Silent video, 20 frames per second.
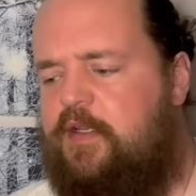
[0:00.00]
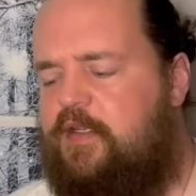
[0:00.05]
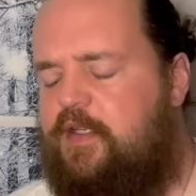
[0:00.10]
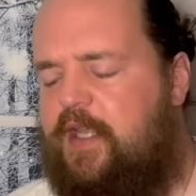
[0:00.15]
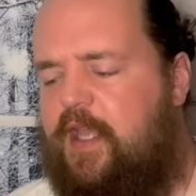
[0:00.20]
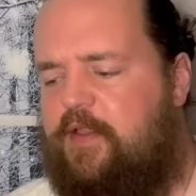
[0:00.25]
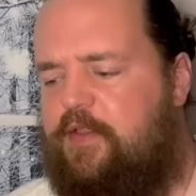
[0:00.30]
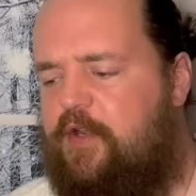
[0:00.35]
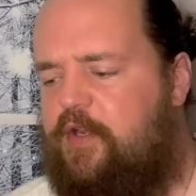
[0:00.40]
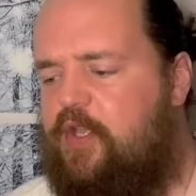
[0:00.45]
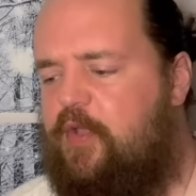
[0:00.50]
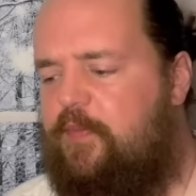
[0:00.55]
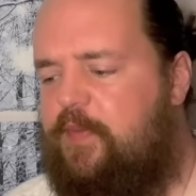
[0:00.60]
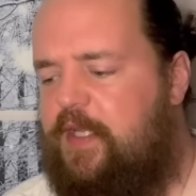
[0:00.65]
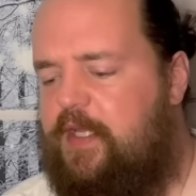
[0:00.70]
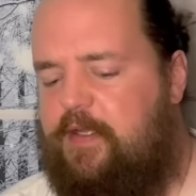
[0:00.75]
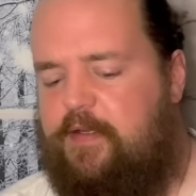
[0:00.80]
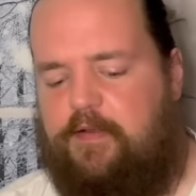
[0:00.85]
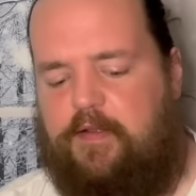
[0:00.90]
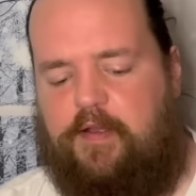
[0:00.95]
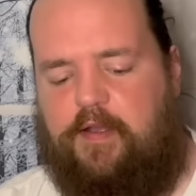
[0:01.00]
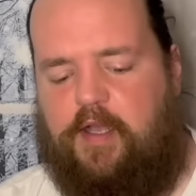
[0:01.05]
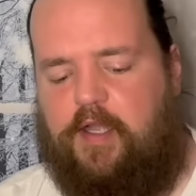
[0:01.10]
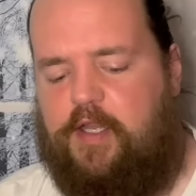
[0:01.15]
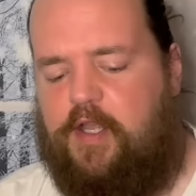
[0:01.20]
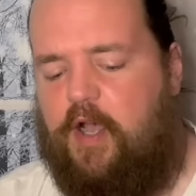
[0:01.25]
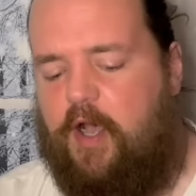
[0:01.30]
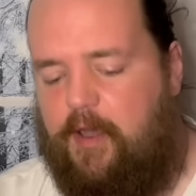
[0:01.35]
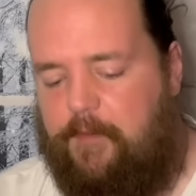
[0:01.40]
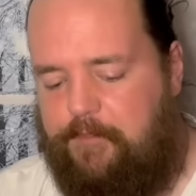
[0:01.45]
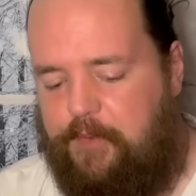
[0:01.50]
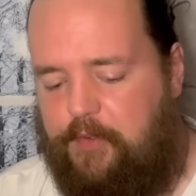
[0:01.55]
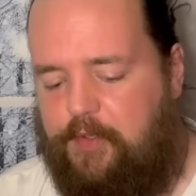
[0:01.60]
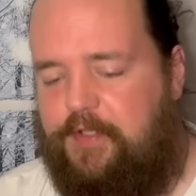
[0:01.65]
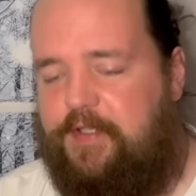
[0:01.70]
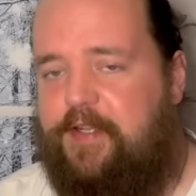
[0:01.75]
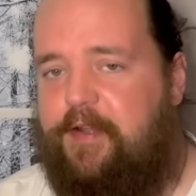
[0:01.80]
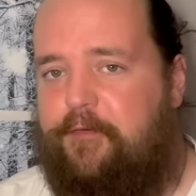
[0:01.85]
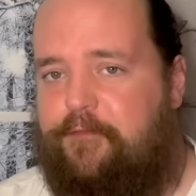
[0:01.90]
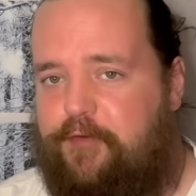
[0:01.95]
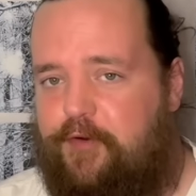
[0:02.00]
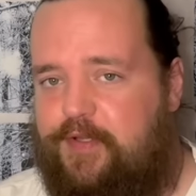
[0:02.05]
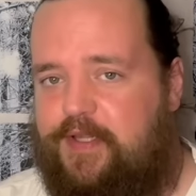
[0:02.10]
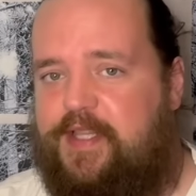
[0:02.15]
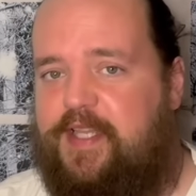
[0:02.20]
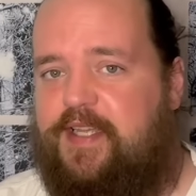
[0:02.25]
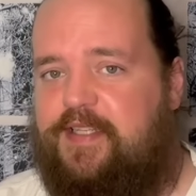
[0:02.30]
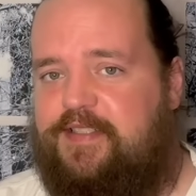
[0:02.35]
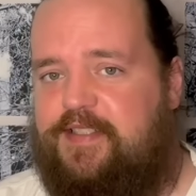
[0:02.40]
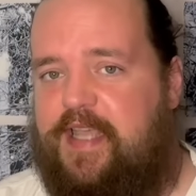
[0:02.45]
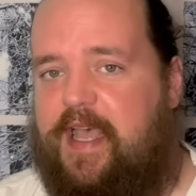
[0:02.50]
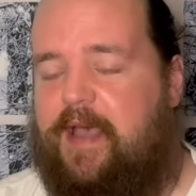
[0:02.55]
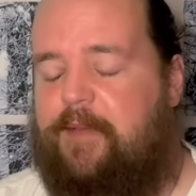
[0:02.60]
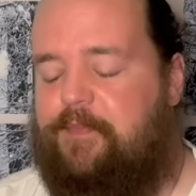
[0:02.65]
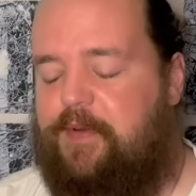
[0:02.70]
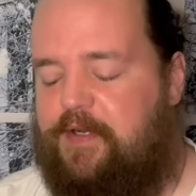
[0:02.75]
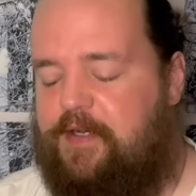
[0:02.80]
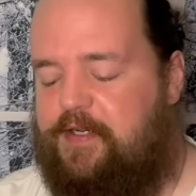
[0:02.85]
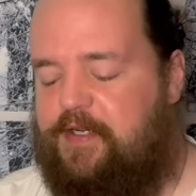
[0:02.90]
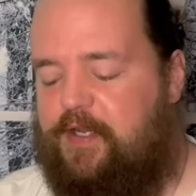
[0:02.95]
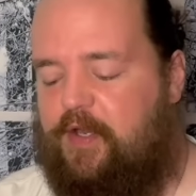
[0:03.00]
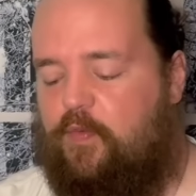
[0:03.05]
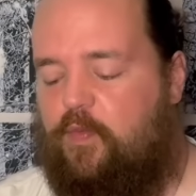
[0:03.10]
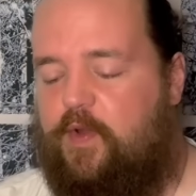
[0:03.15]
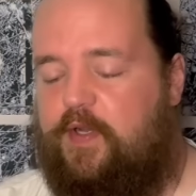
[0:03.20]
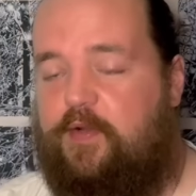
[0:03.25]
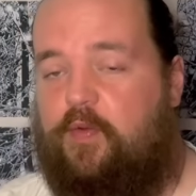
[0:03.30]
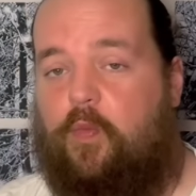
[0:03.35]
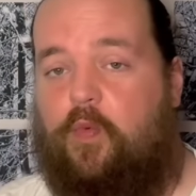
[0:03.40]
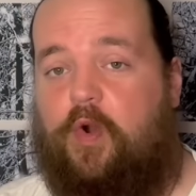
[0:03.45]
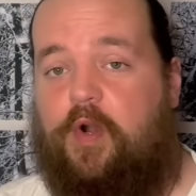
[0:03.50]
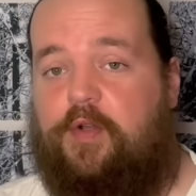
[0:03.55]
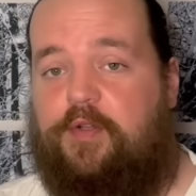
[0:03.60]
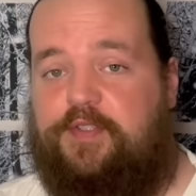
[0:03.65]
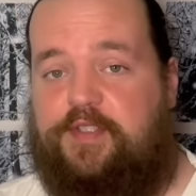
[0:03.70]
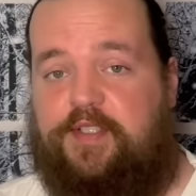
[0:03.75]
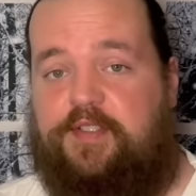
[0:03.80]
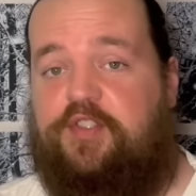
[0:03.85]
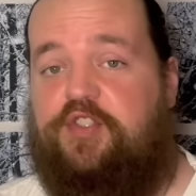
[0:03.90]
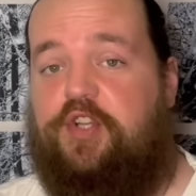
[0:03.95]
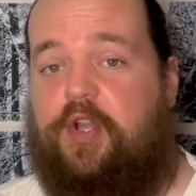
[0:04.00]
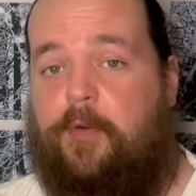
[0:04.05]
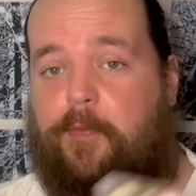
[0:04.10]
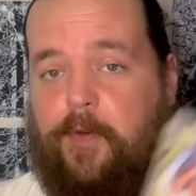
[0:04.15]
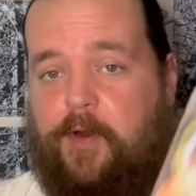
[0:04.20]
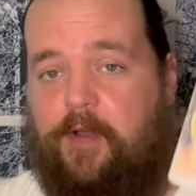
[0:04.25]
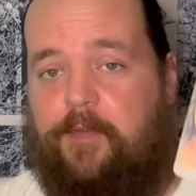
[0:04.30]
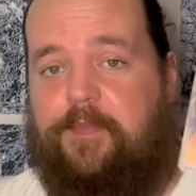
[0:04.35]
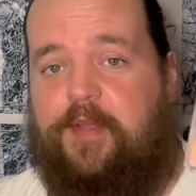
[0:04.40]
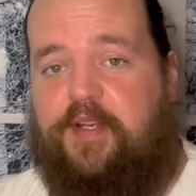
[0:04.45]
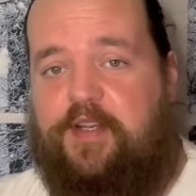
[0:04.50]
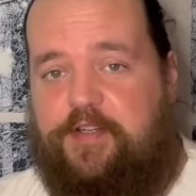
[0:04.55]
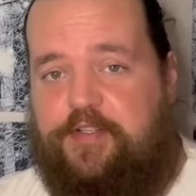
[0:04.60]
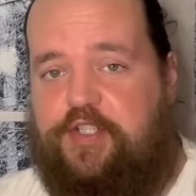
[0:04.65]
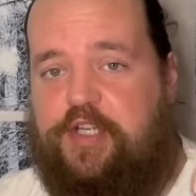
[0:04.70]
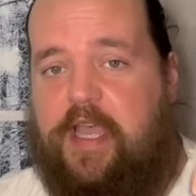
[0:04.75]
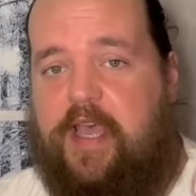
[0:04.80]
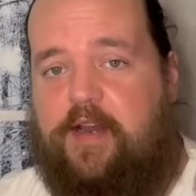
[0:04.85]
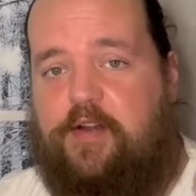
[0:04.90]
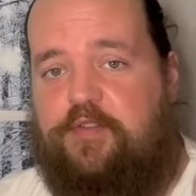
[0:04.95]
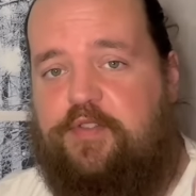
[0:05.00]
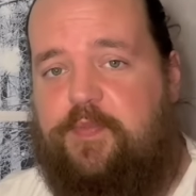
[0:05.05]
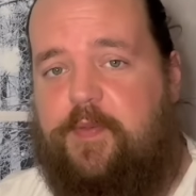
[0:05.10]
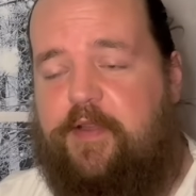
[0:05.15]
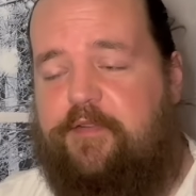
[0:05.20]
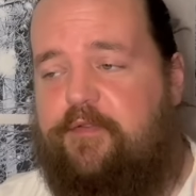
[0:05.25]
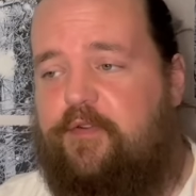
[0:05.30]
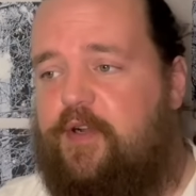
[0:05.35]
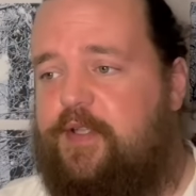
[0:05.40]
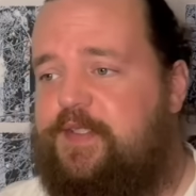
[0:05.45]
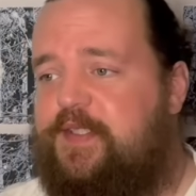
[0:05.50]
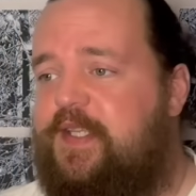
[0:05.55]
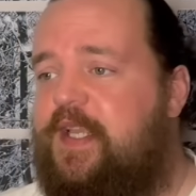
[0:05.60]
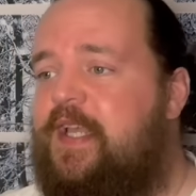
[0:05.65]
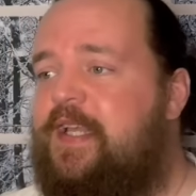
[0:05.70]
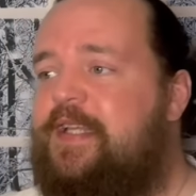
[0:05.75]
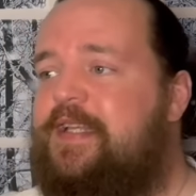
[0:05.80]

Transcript: Yeah, there could be a couple of different things happening here when the world is showing up in the shadows, my friends.